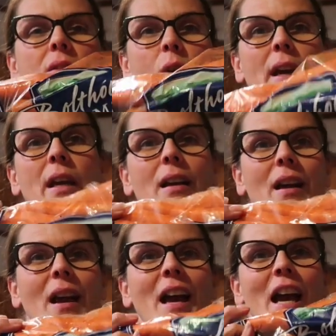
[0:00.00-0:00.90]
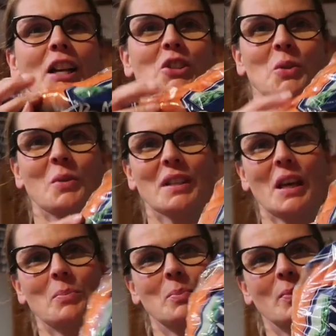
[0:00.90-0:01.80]
So I actually was
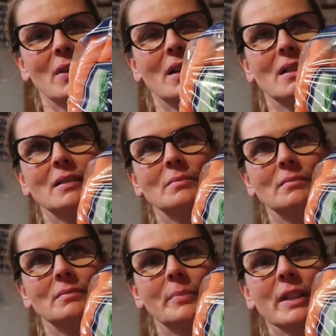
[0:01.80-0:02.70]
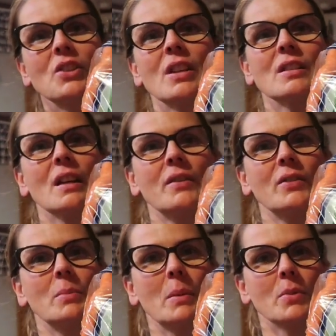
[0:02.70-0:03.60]
at um, BJ's, I
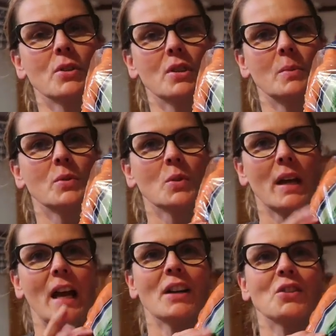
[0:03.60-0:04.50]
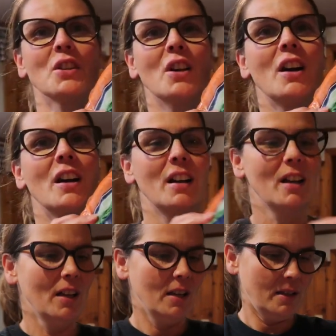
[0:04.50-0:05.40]
have a membership. So I actually got
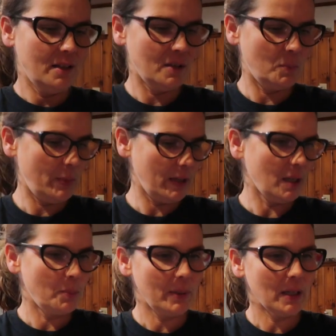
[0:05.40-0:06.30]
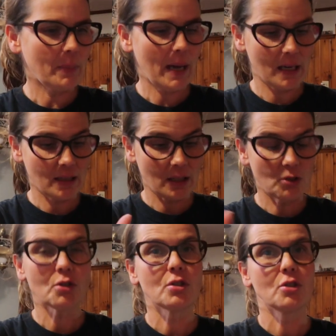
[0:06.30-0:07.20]
this big, big bag because I
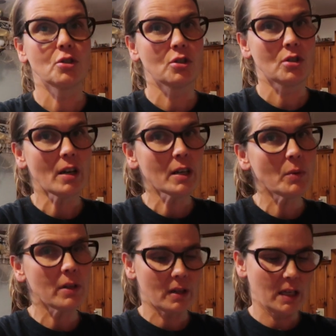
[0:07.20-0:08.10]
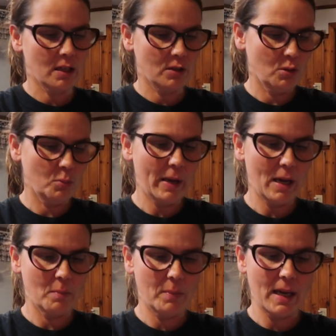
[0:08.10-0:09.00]
started with like a two
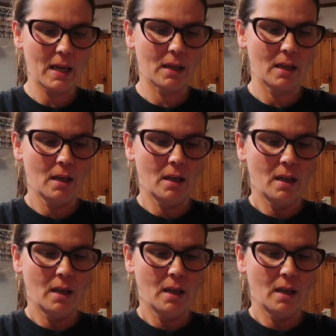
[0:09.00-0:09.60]
pound bag.